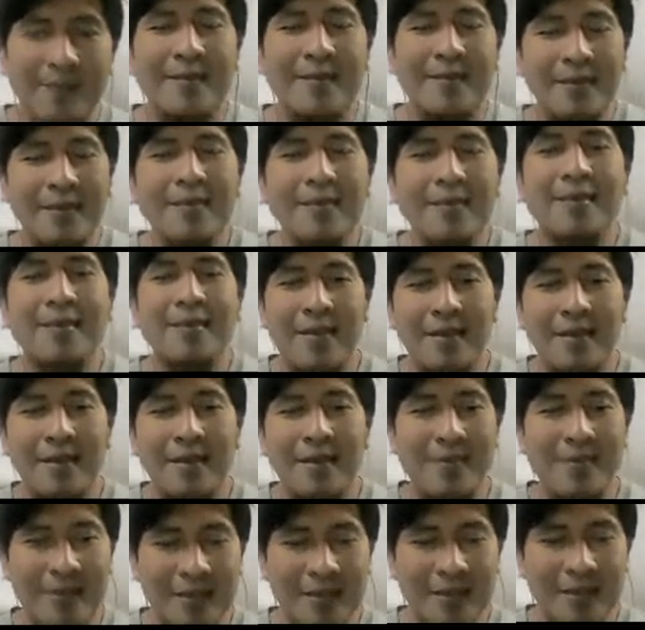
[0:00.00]

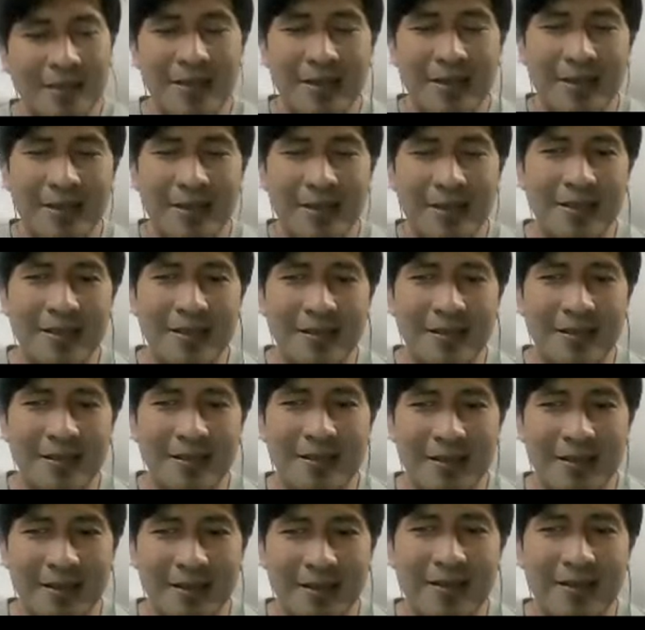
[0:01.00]

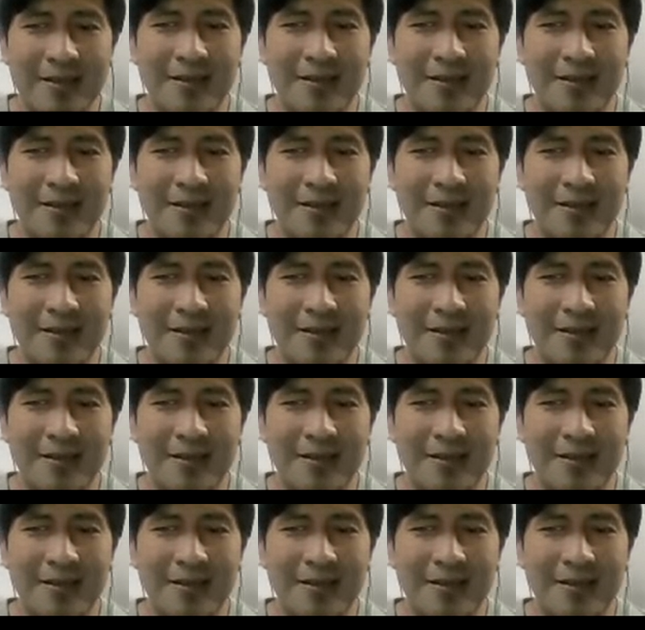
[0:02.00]
[no speech]